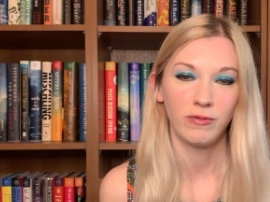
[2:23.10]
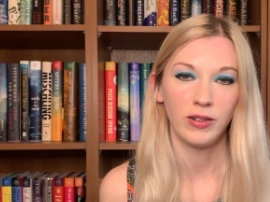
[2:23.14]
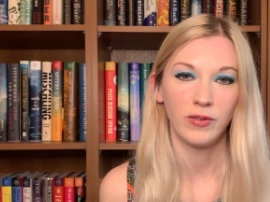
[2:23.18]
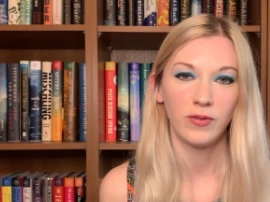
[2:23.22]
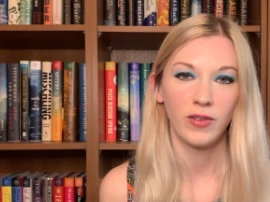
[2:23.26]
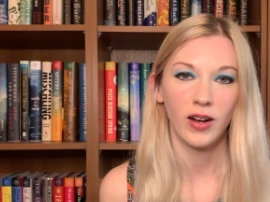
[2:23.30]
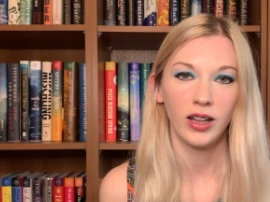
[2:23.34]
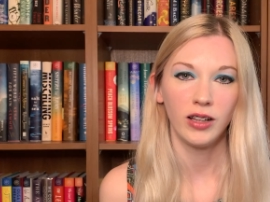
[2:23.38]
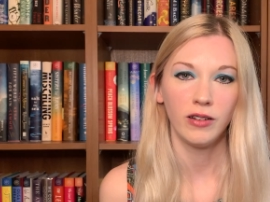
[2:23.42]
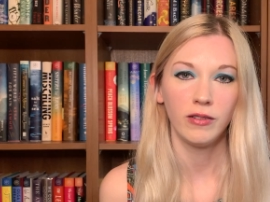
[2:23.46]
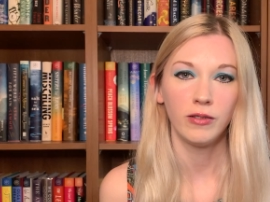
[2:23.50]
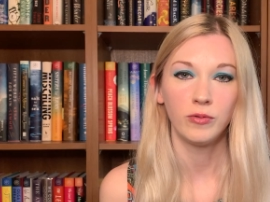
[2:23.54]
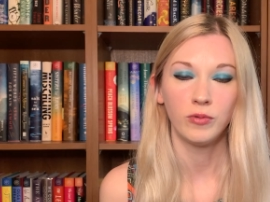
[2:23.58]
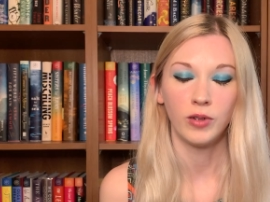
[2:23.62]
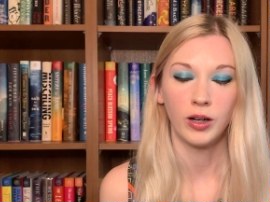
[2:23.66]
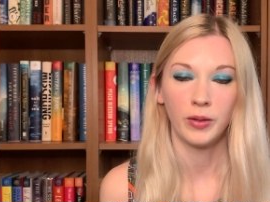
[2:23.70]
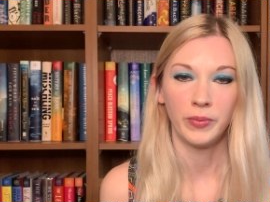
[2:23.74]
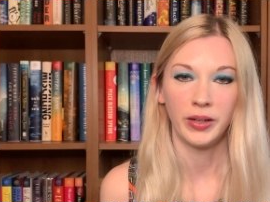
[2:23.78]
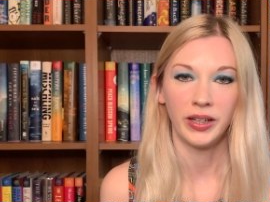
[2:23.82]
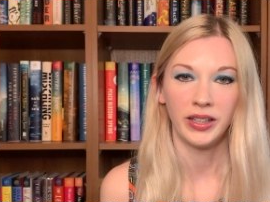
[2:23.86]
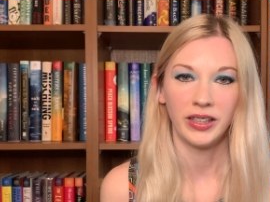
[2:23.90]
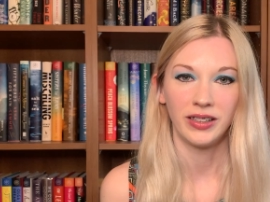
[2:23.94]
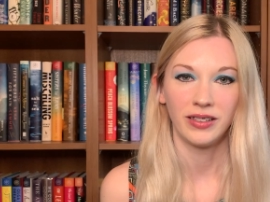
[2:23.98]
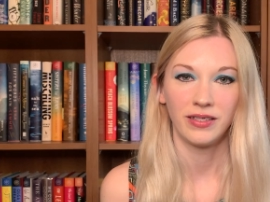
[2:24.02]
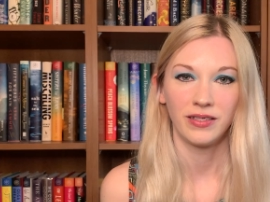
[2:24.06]
we follow a
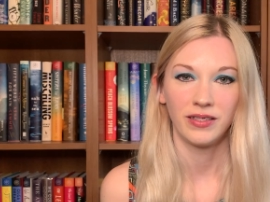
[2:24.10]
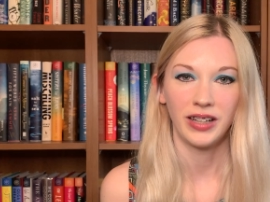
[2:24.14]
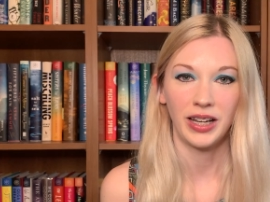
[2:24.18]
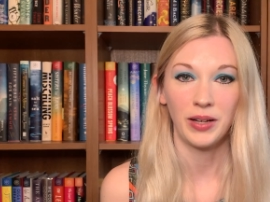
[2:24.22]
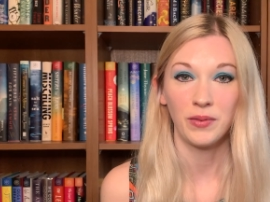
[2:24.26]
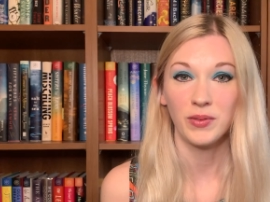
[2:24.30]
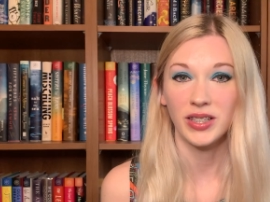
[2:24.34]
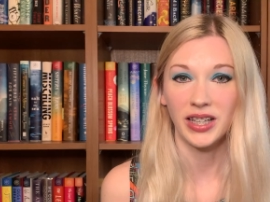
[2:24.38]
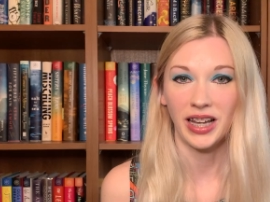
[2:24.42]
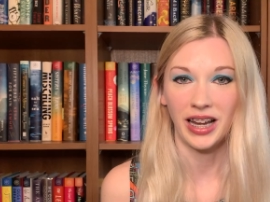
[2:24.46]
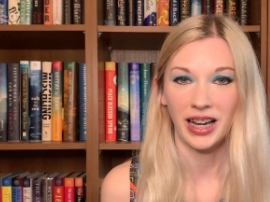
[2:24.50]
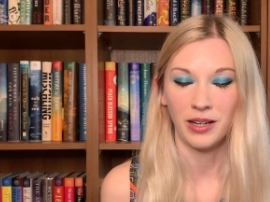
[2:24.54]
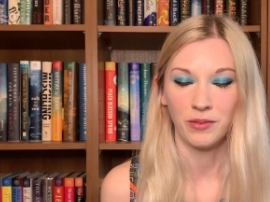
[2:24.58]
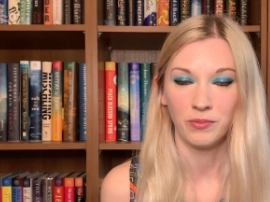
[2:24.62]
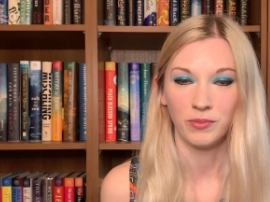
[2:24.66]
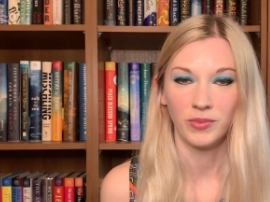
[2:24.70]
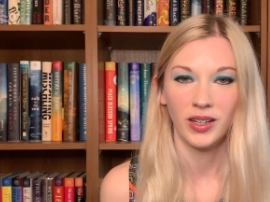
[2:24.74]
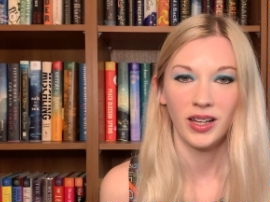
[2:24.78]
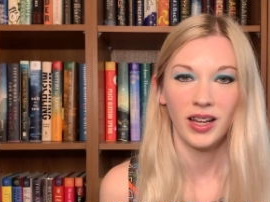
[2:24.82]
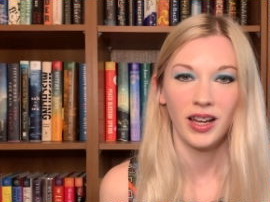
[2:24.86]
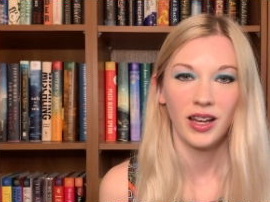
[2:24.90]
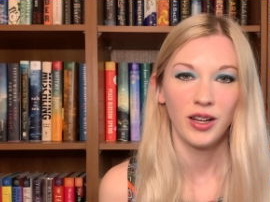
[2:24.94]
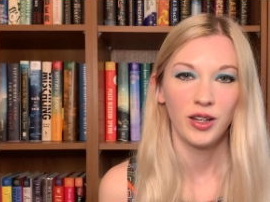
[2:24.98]
woman named Sam